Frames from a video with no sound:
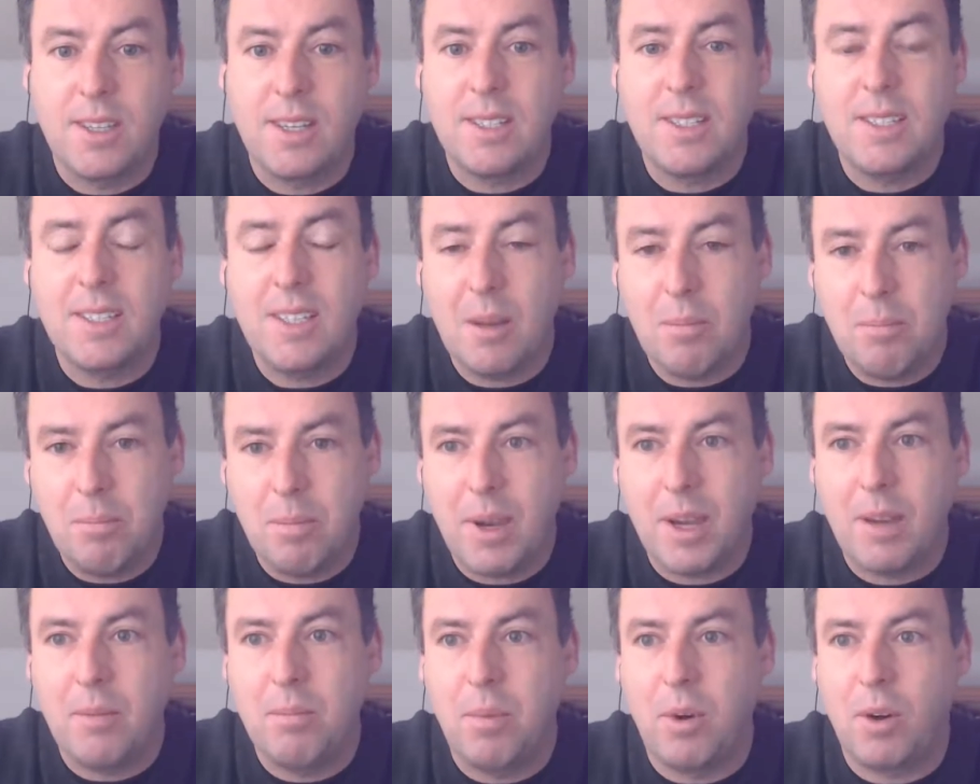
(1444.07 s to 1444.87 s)
This is a
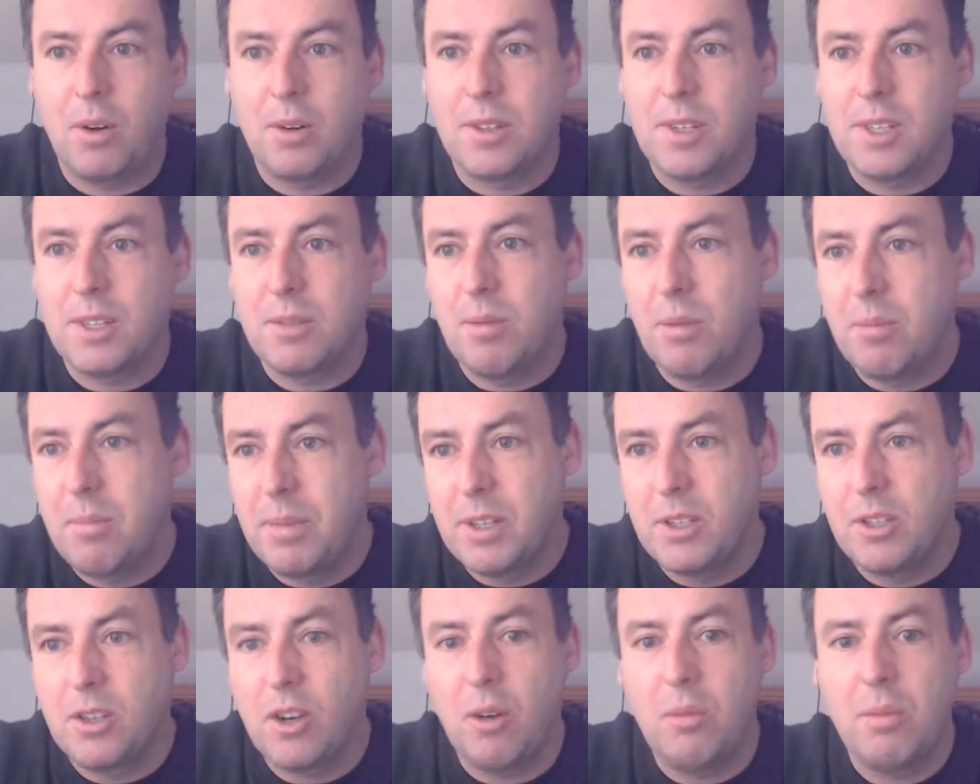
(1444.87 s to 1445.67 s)
big book. This will
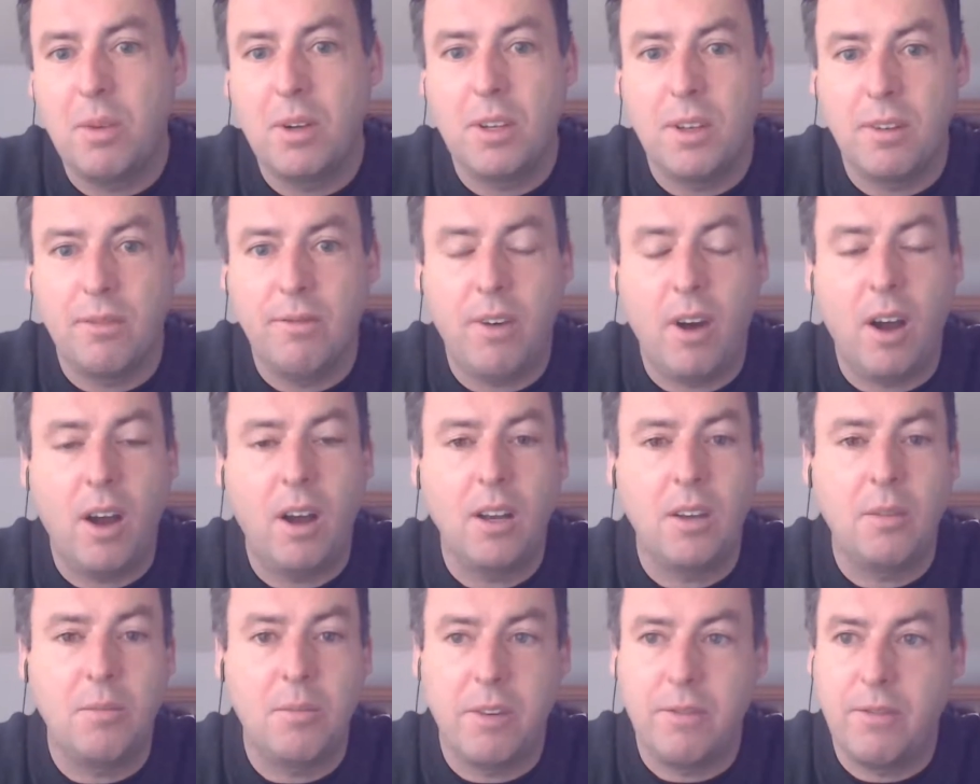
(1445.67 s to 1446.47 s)
be double the
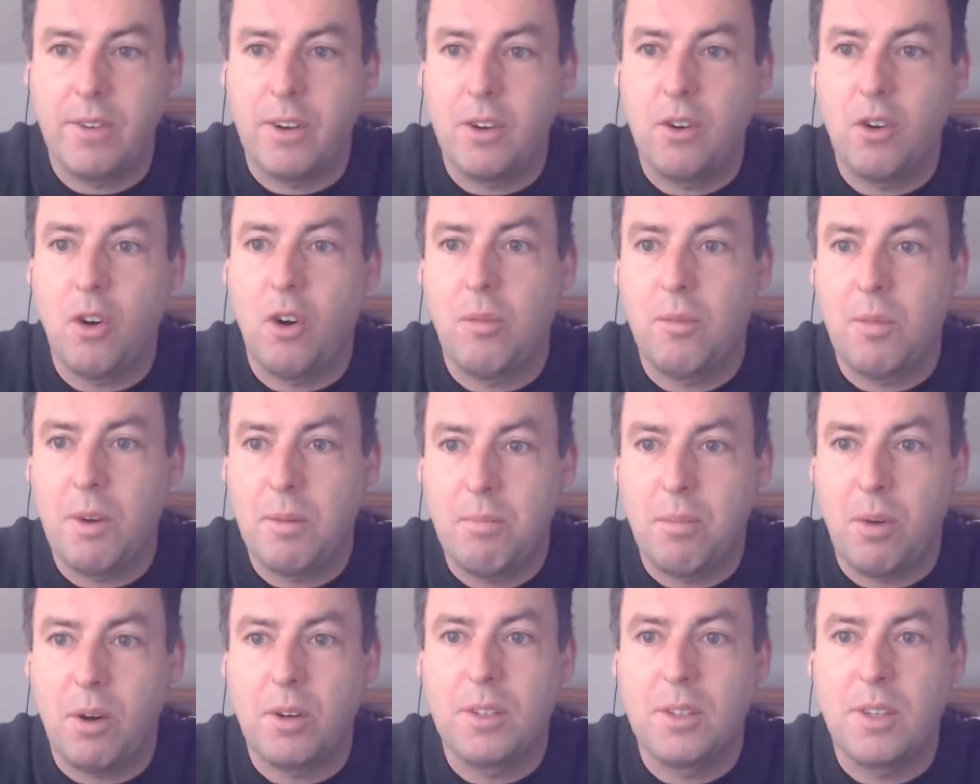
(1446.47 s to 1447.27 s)
volume of a normal
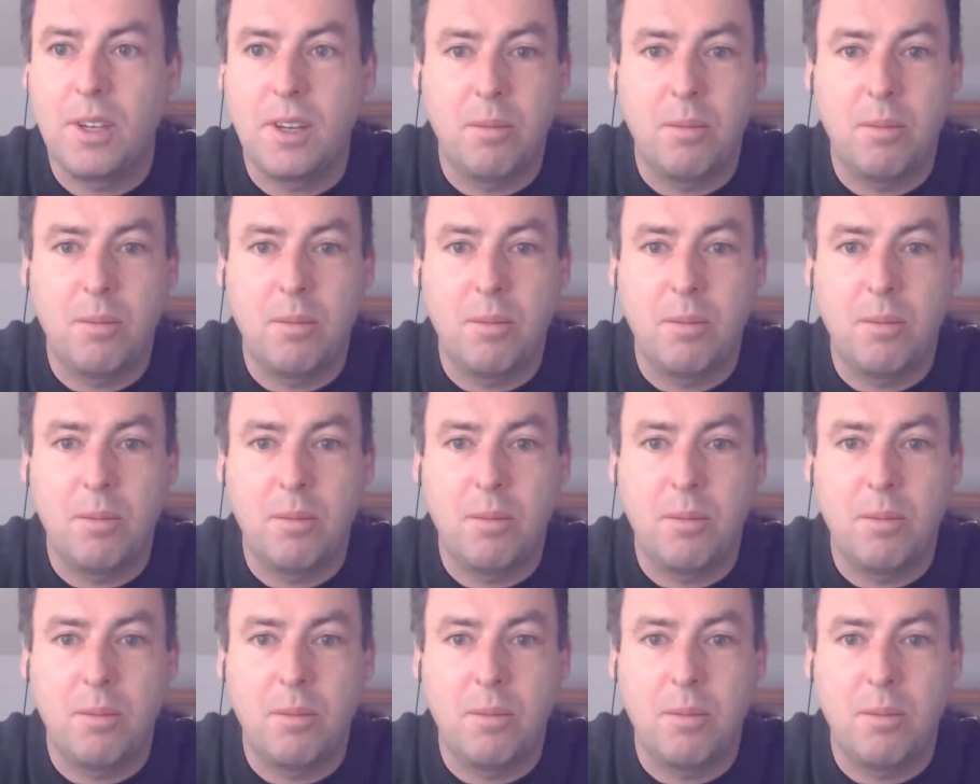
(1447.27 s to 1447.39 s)
book